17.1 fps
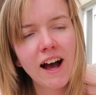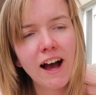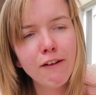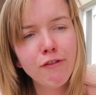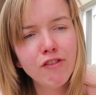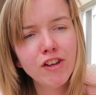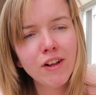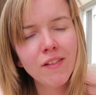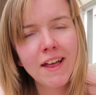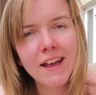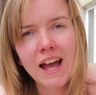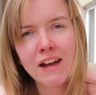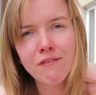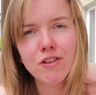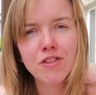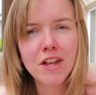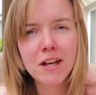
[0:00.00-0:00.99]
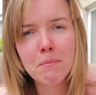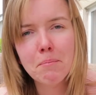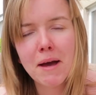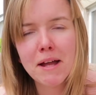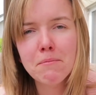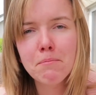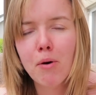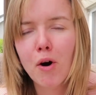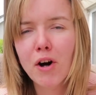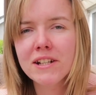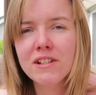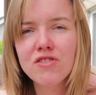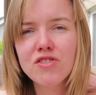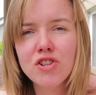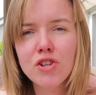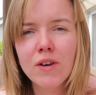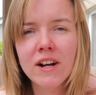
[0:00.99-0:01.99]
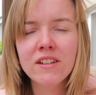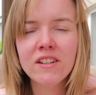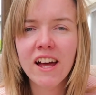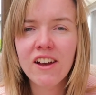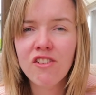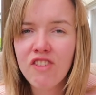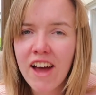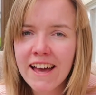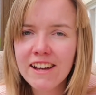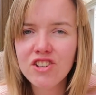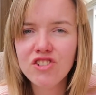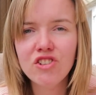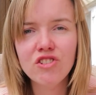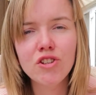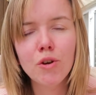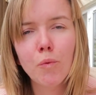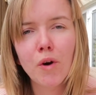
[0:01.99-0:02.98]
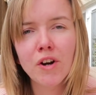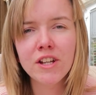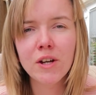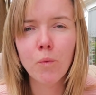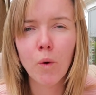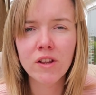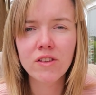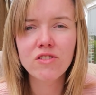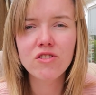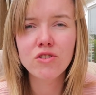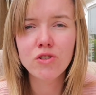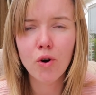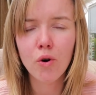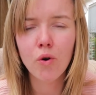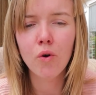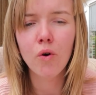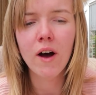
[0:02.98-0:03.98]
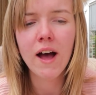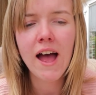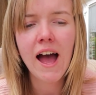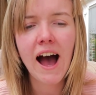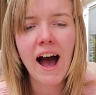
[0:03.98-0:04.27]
I feel like everything pinpoints you and directs you to where you want to go